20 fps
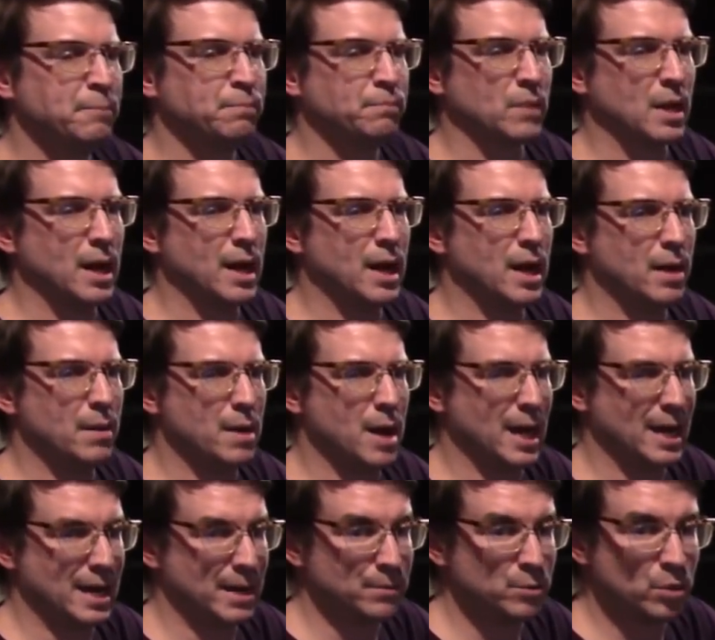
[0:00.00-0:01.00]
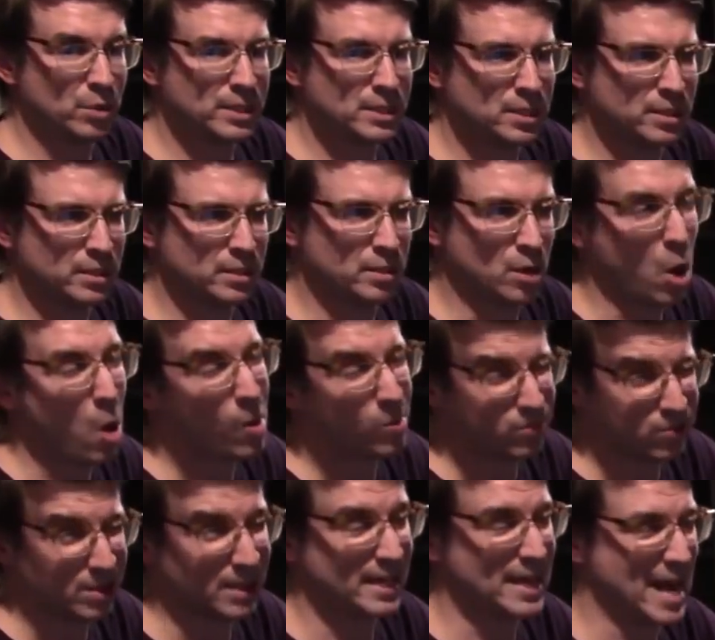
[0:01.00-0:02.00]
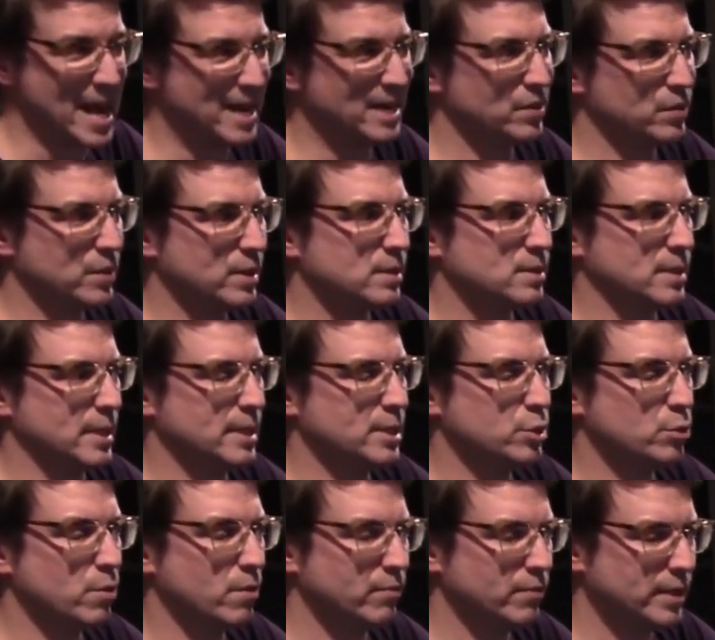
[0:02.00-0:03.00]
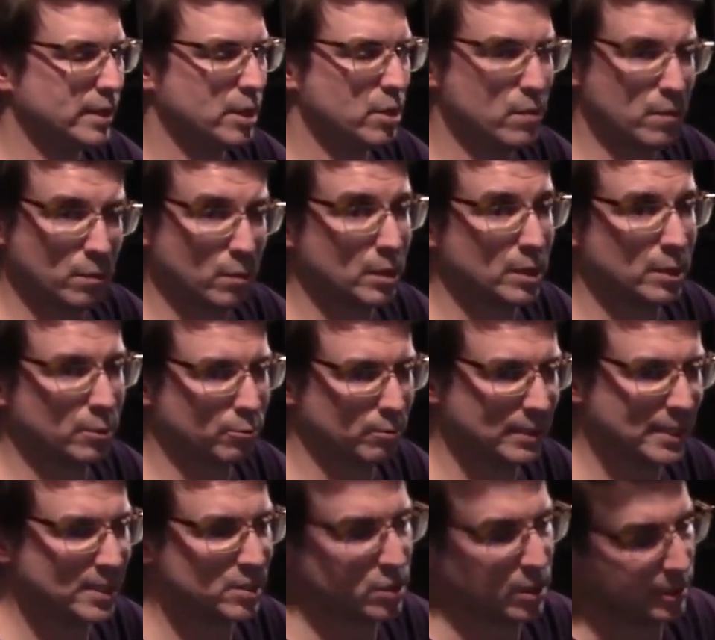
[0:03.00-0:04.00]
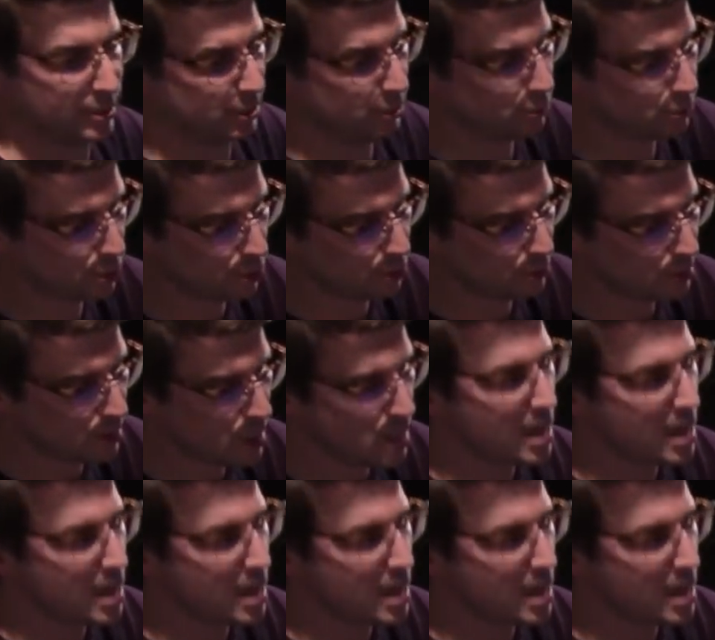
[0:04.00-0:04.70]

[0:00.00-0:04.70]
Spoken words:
I am going to hopefully edit this into a video that we're going to release on YouTube.